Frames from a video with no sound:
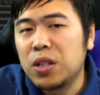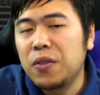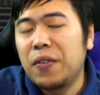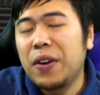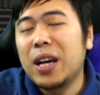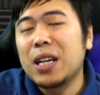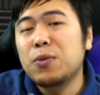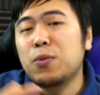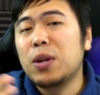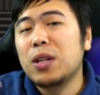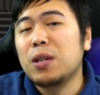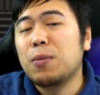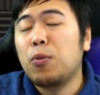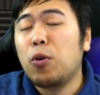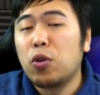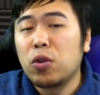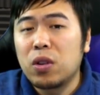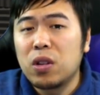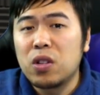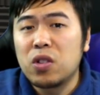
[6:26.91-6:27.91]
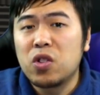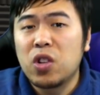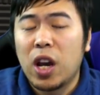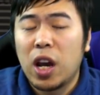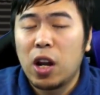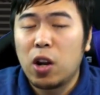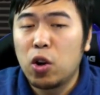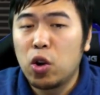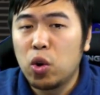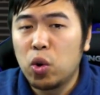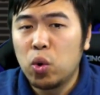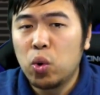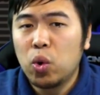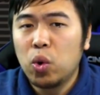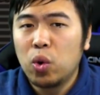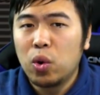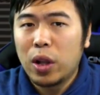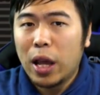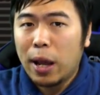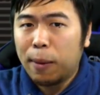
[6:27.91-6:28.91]
If you guys want to support this channel,
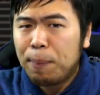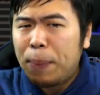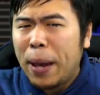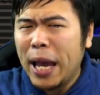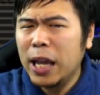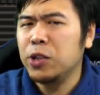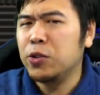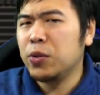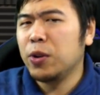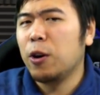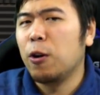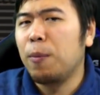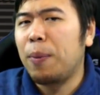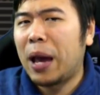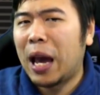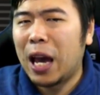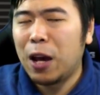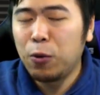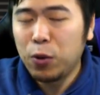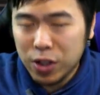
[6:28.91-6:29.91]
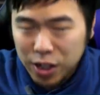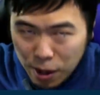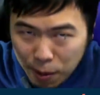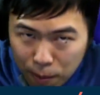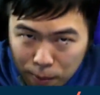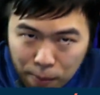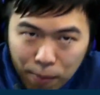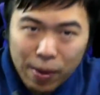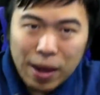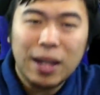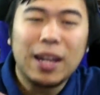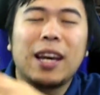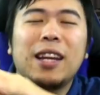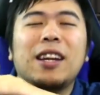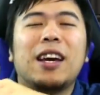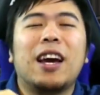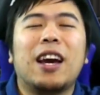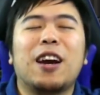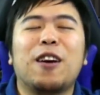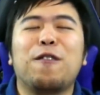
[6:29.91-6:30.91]
like Pat, which I met at
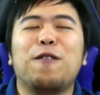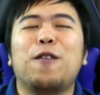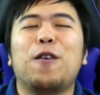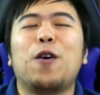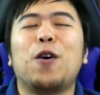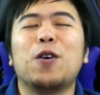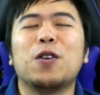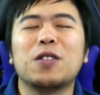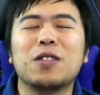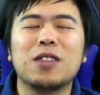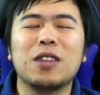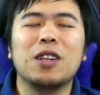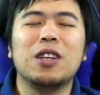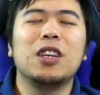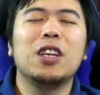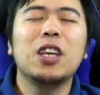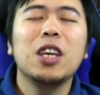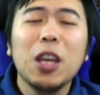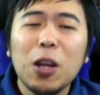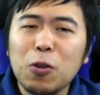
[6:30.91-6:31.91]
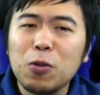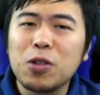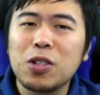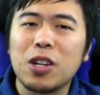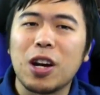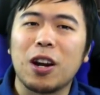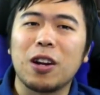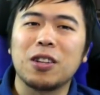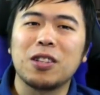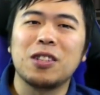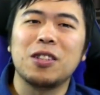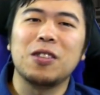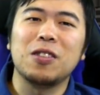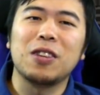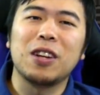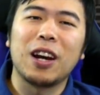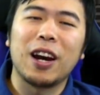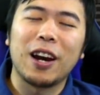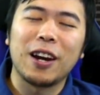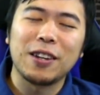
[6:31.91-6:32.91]
Niagara Falls, huge shout outs to you
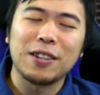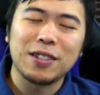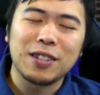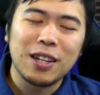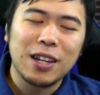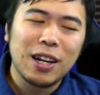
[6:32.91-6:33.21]
guys.